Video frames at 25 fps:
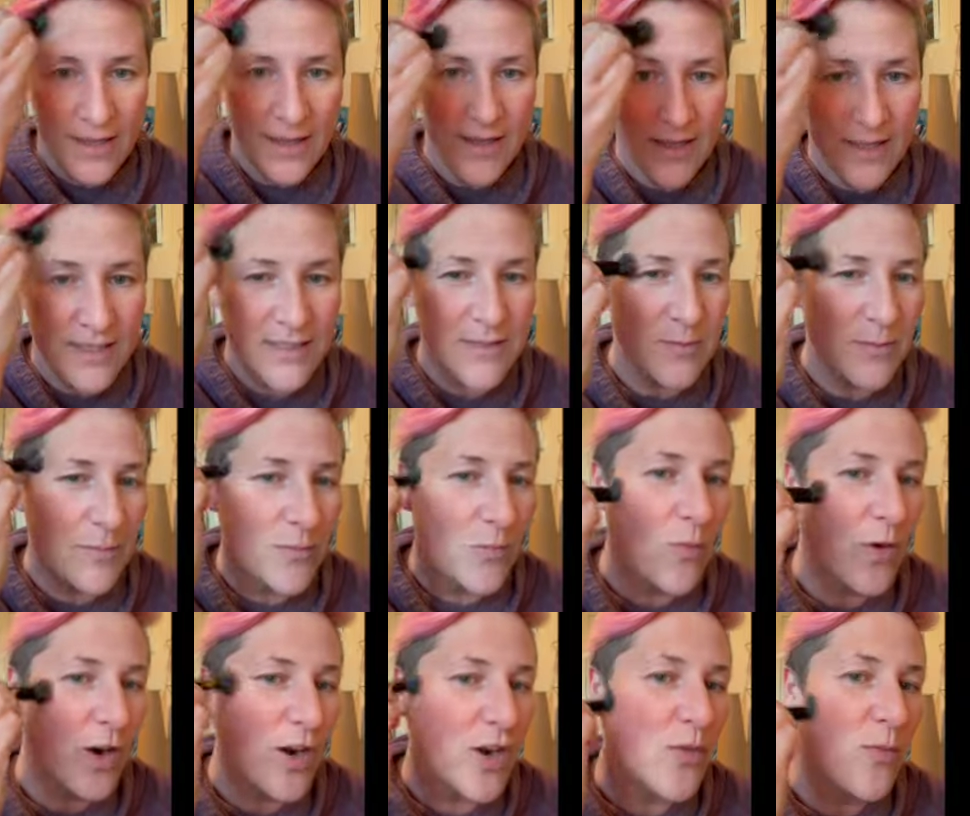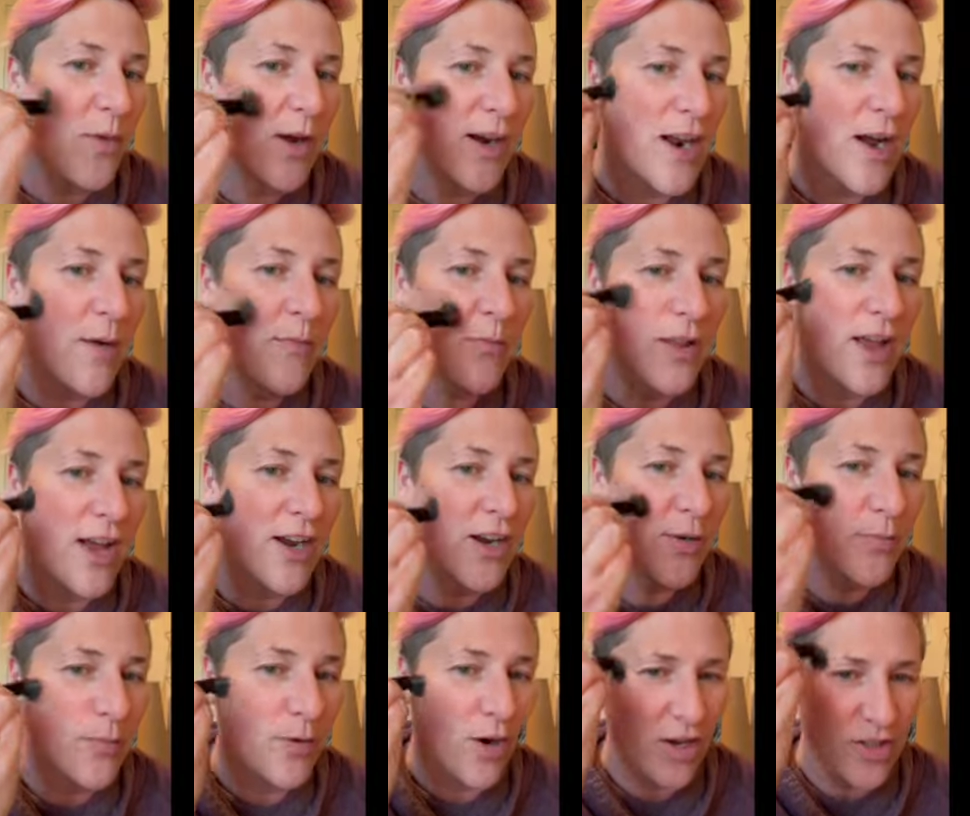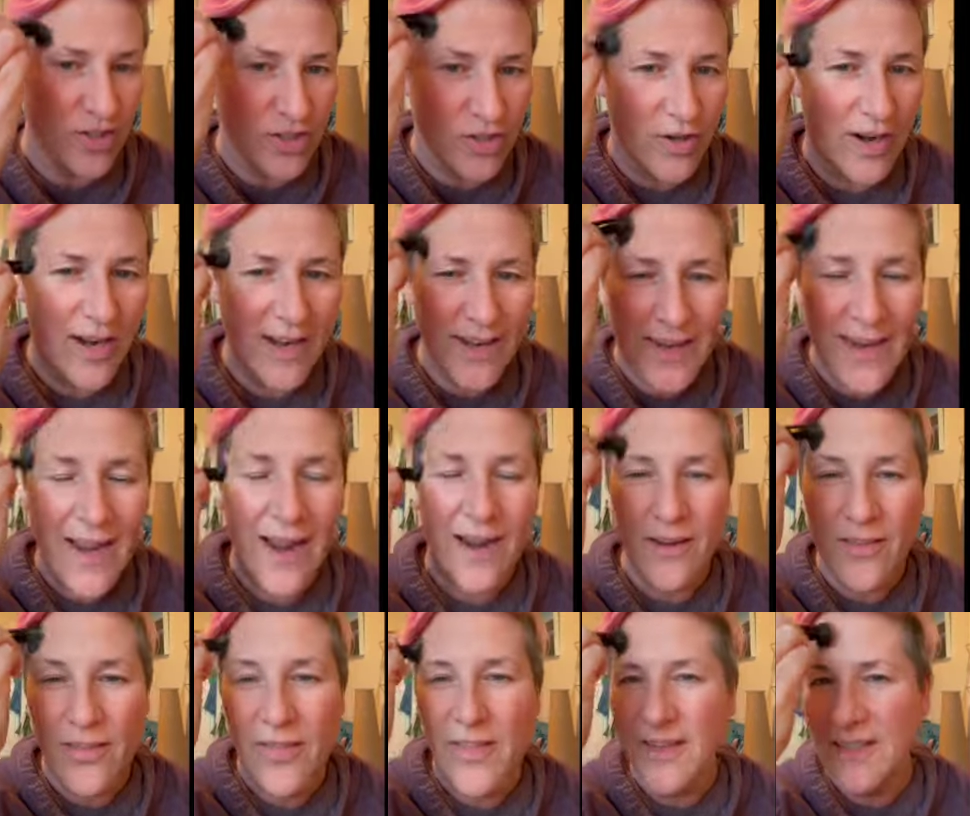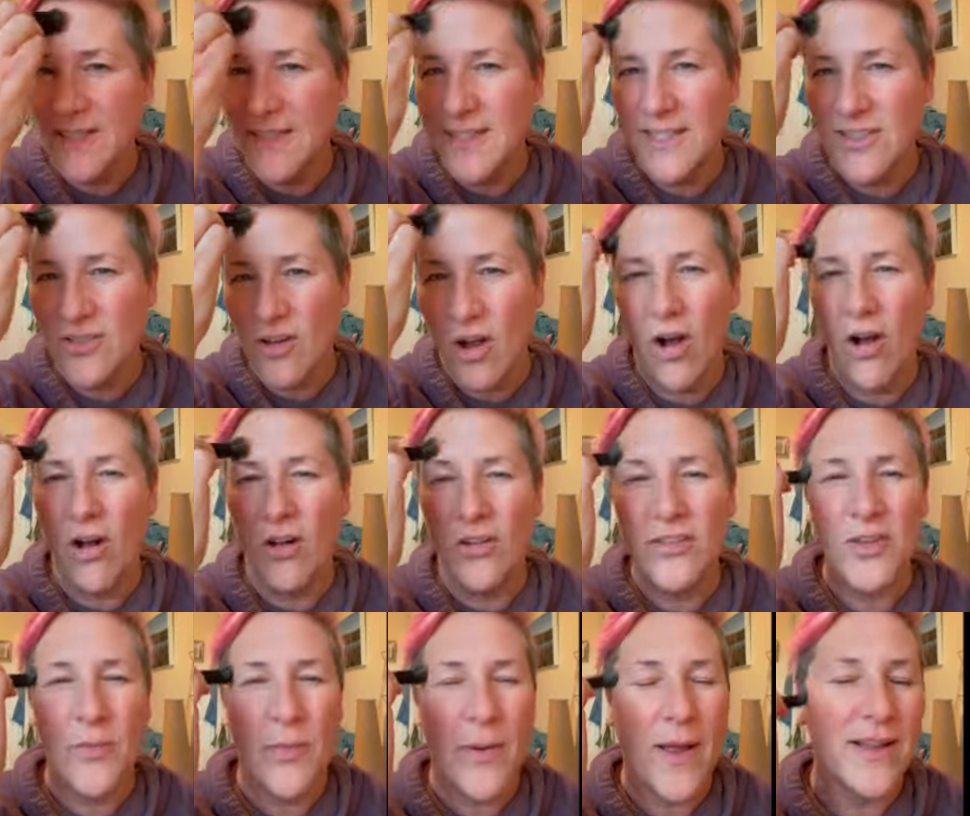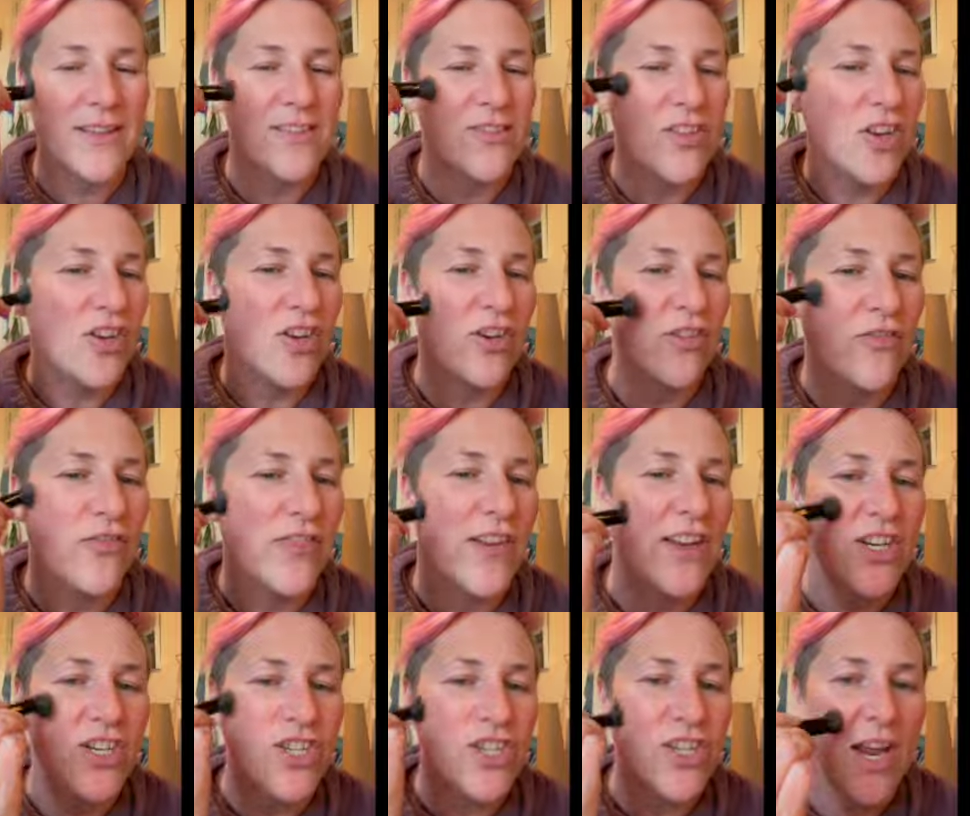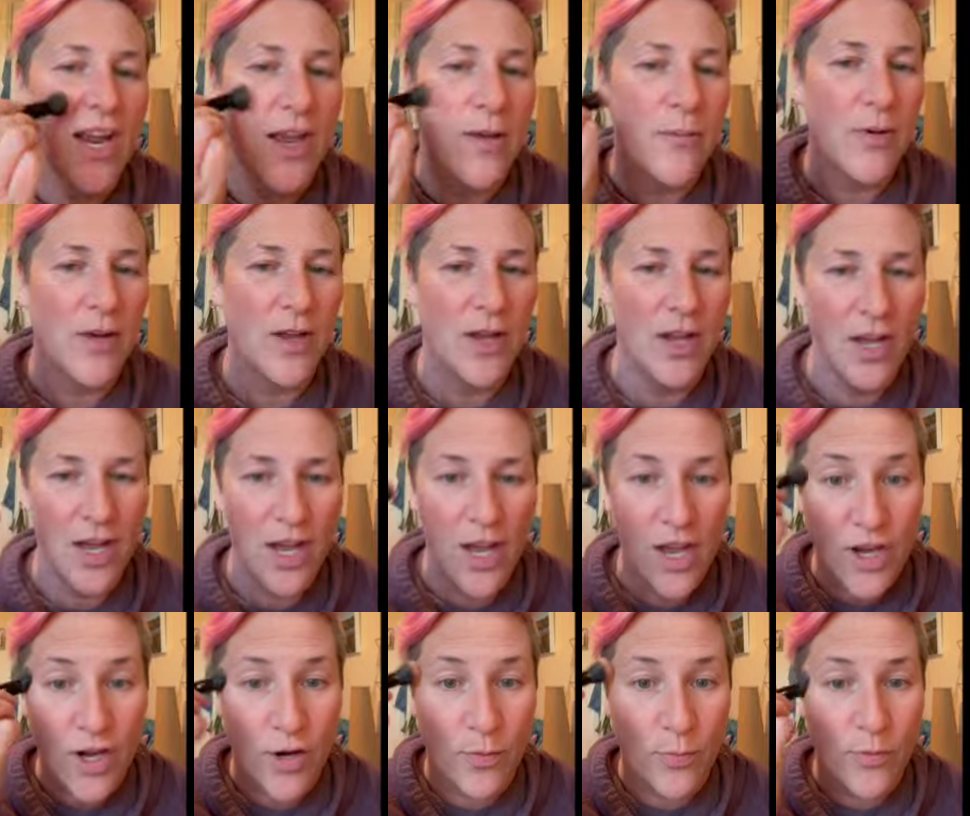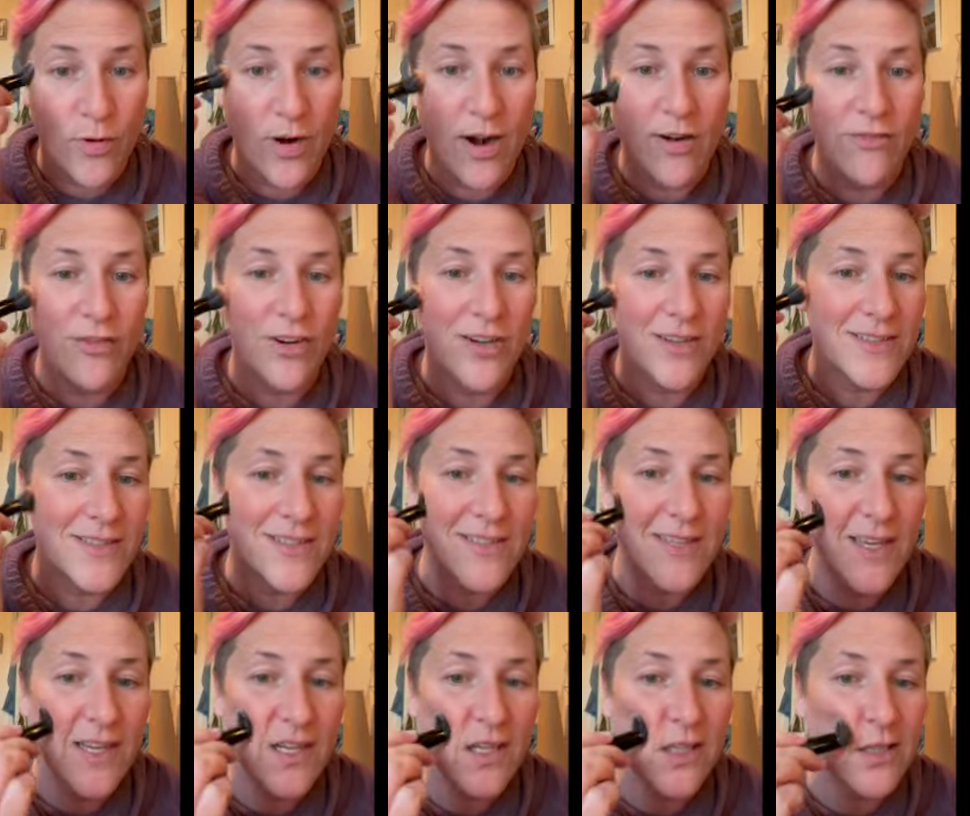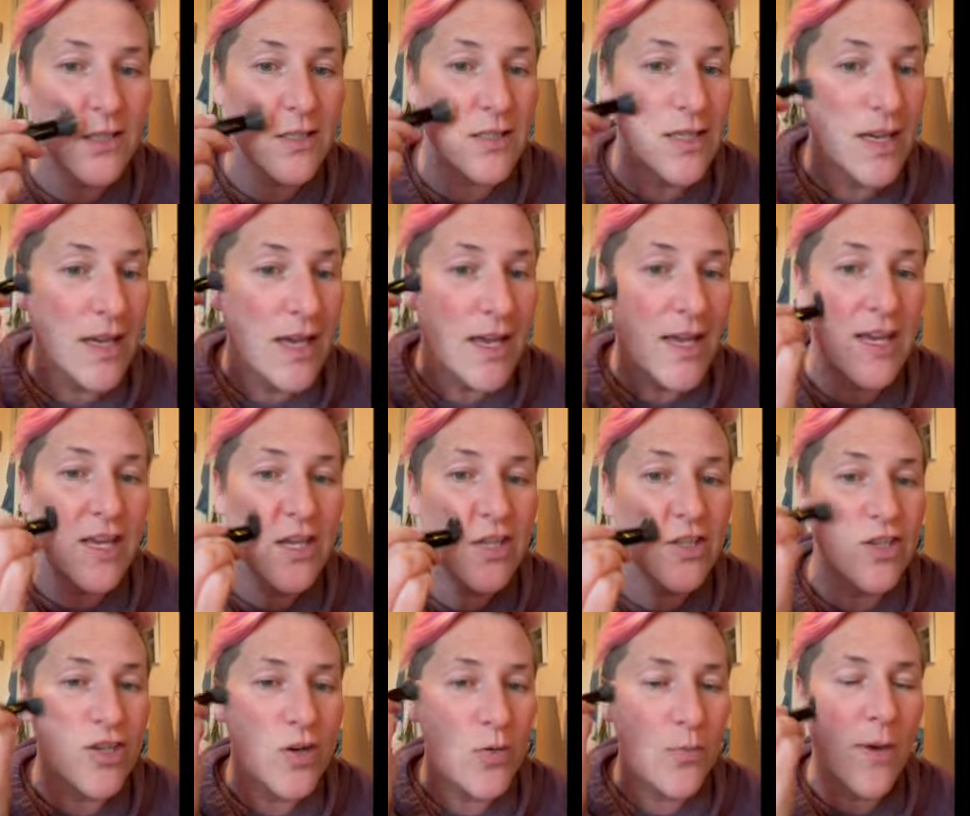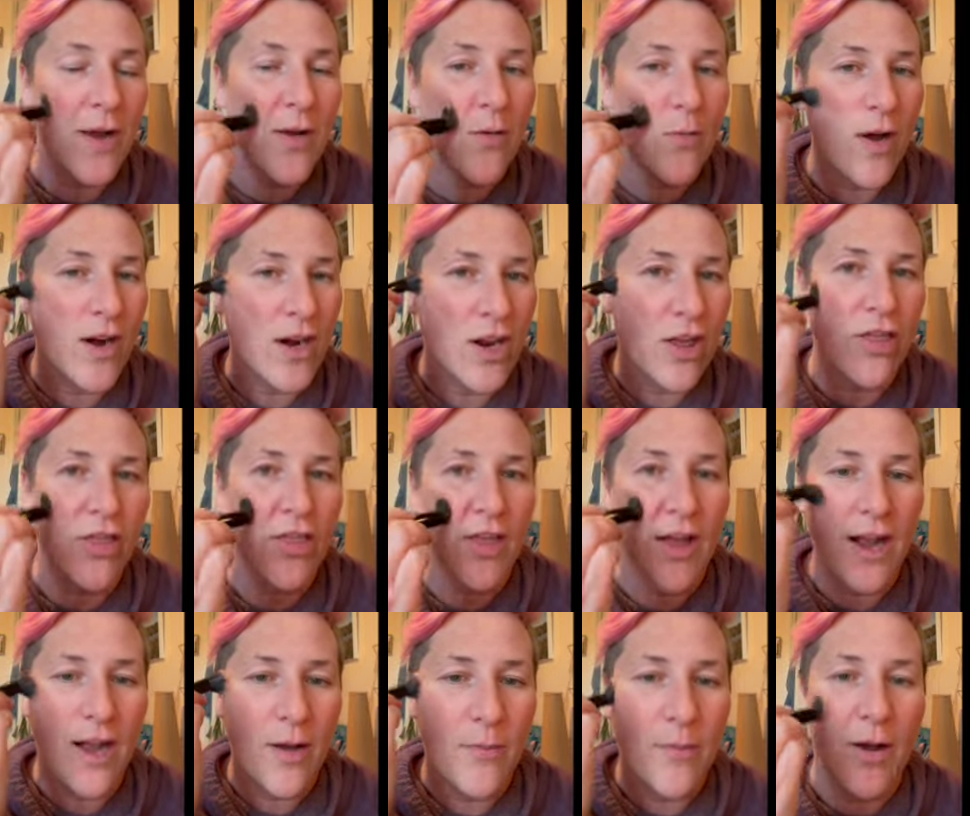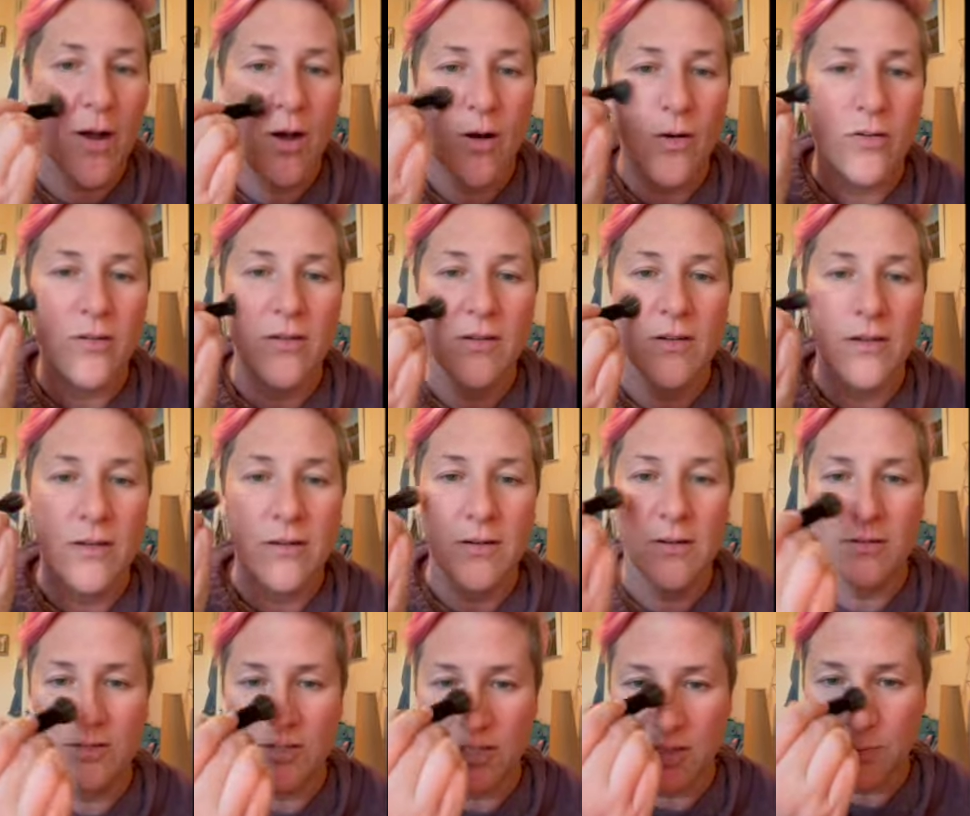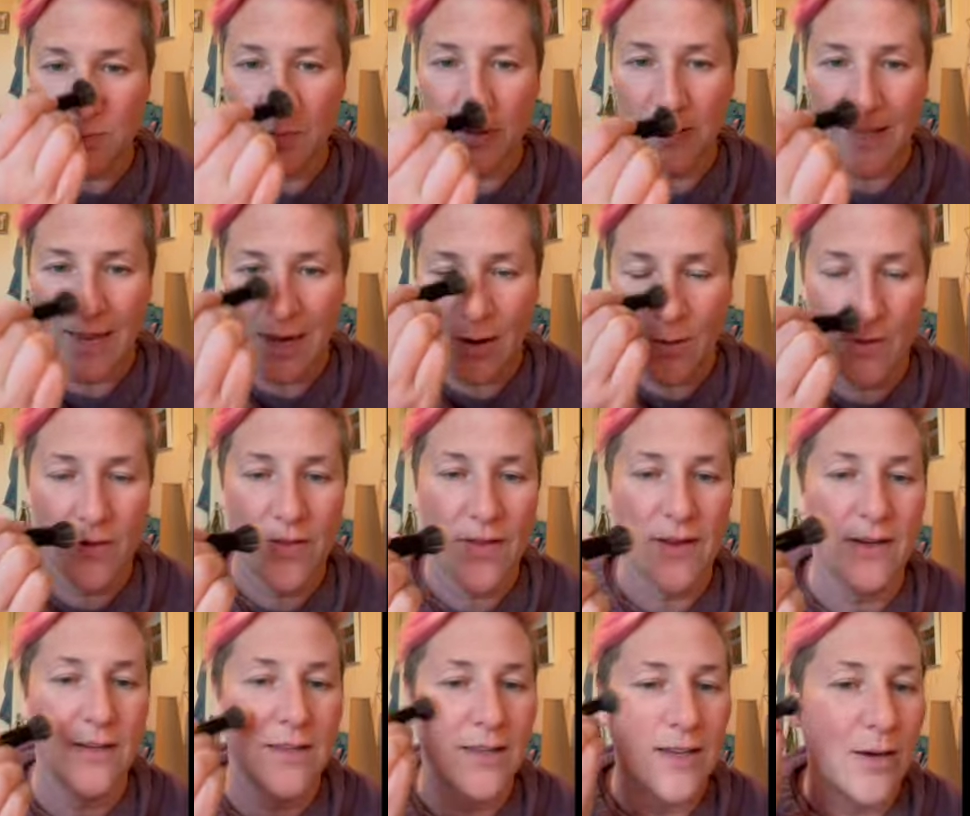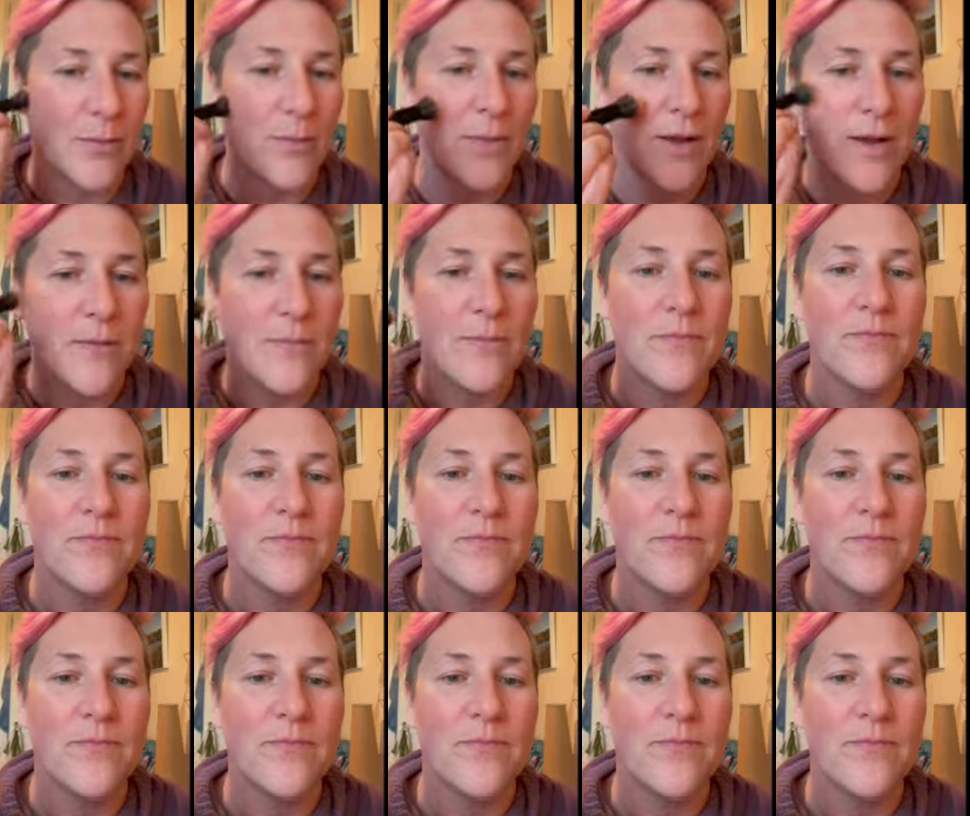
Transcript: is where you want to apply your bronzer. And again, this is all depends on your face shape, your preferences. So you might want to think about just playing with it a little bit.